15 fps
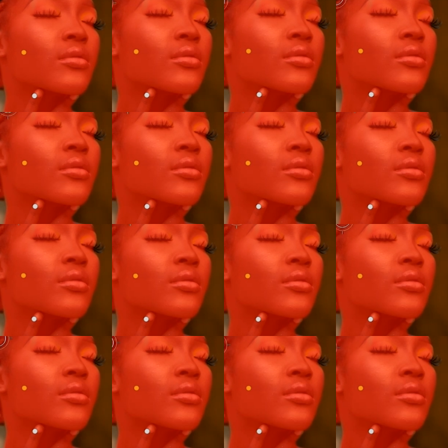
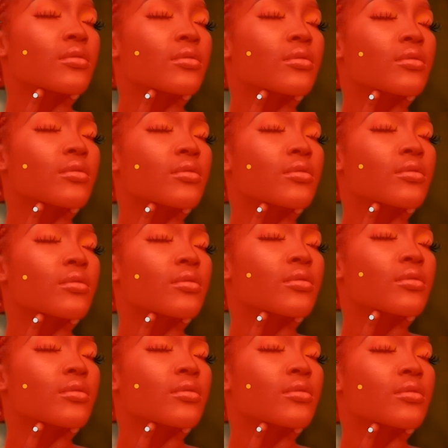
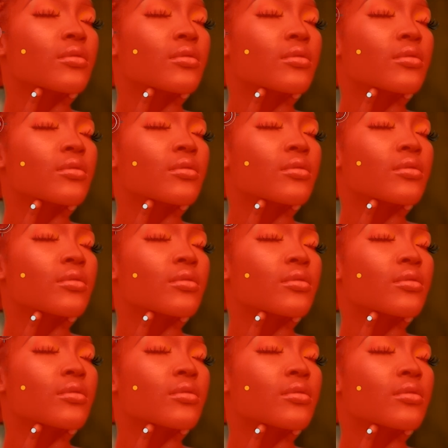
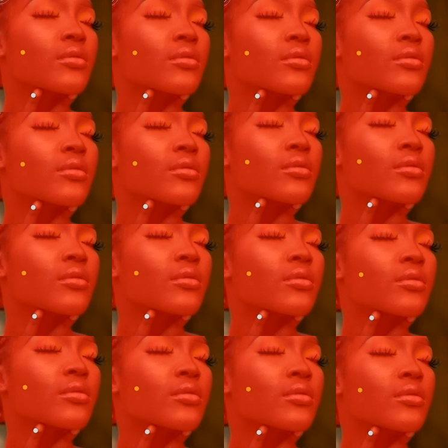
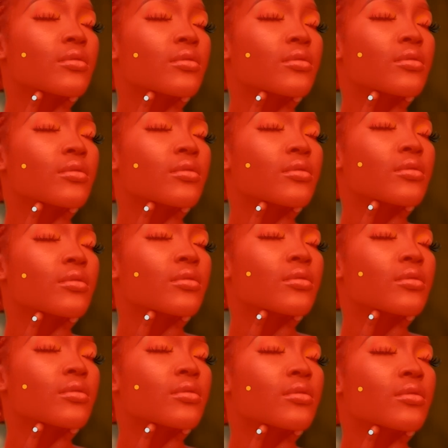
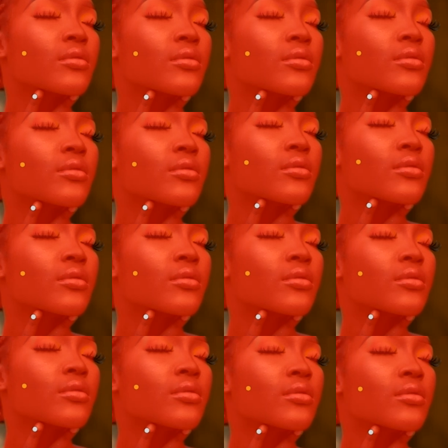
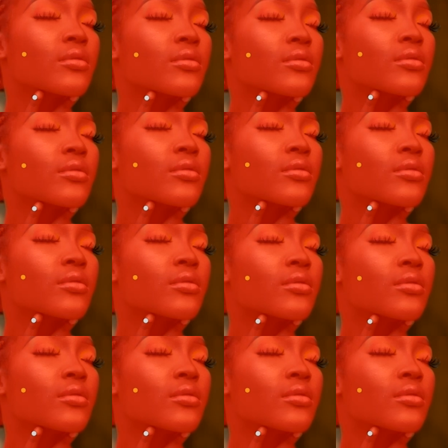[no speech]